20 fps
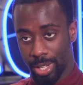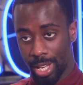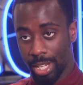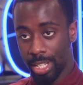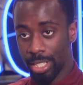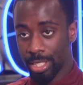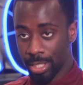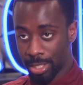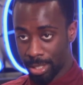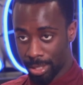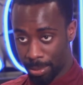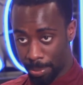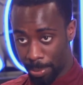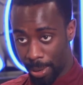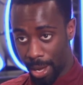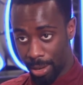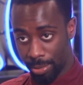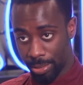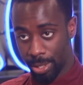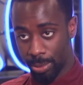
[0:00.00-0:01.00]
and this is the
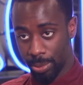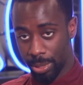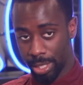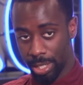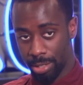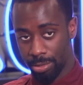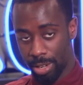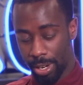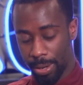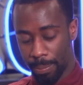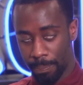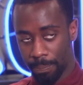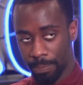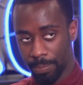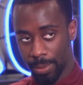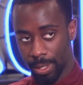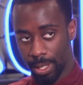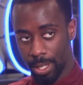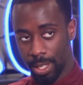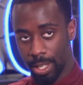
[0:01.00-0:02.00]
power of networking, right?
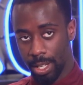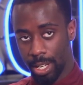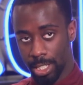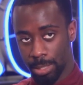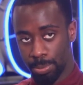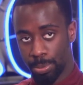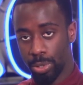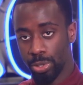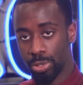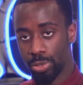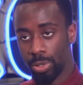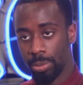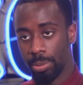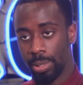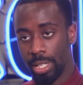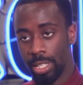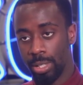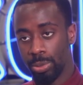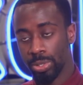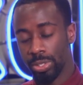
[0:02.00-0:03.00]
I spoke to him and
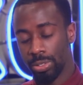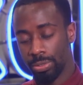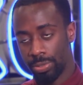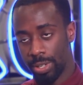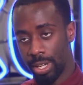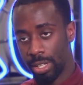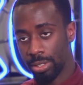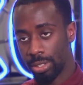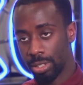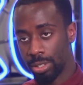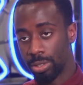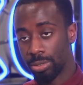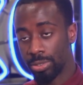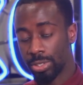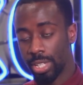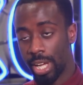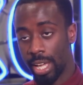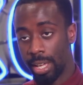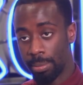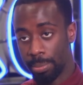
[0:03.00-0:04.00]
he was the founder of
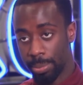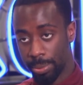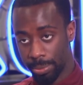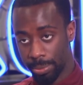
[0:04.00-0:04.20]
Skype.